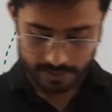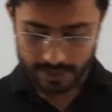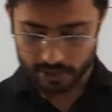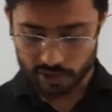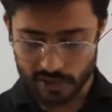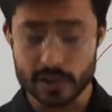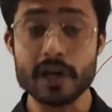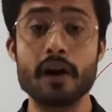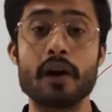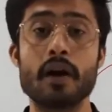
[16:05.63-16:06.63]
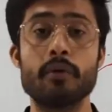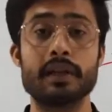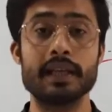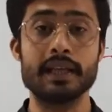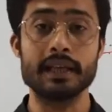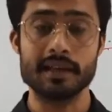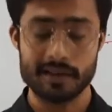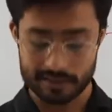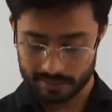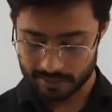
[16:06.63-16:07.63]
a shield around the
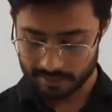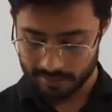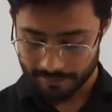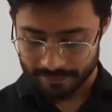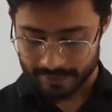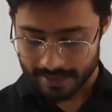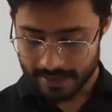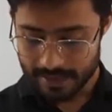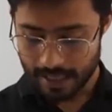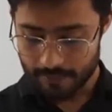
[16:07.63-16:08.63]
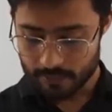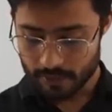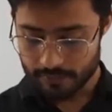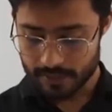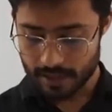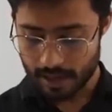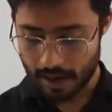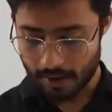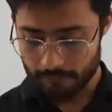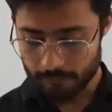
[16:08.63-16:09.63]
earth. It absorbs the
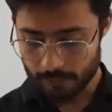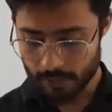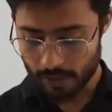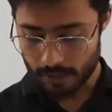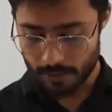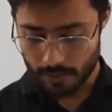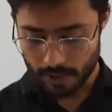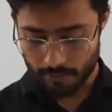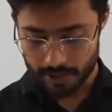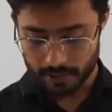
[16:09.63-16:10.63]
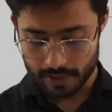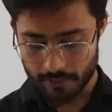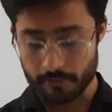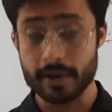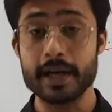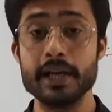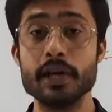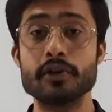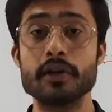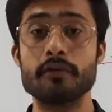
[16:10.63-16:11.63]
harmful ultraviolet
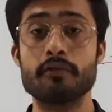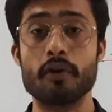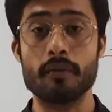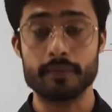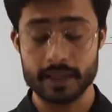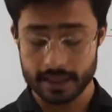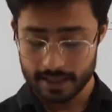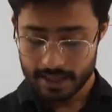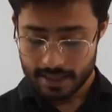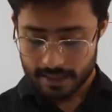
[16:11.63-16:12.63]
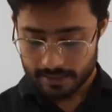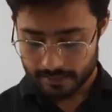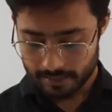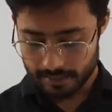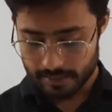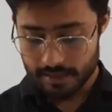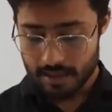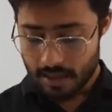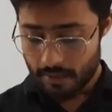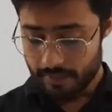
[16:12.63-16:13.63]
radiation from the sun,
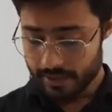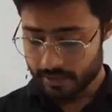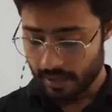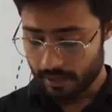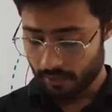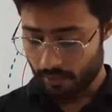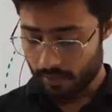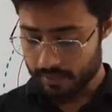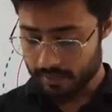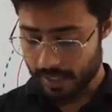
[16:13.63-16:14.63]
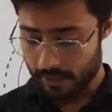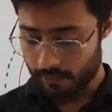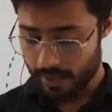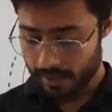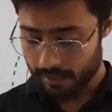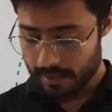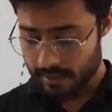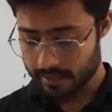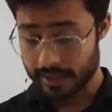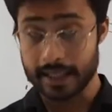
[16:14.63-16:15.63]
which can cause
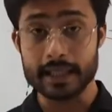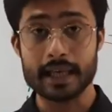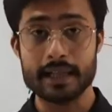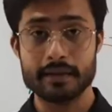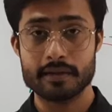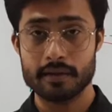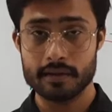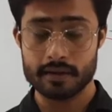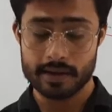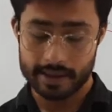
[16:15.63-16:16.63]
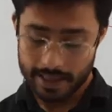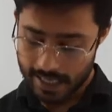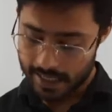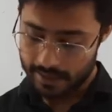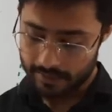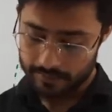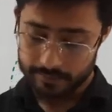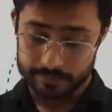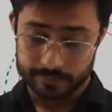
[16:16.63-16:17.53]
cataract, skin cancer and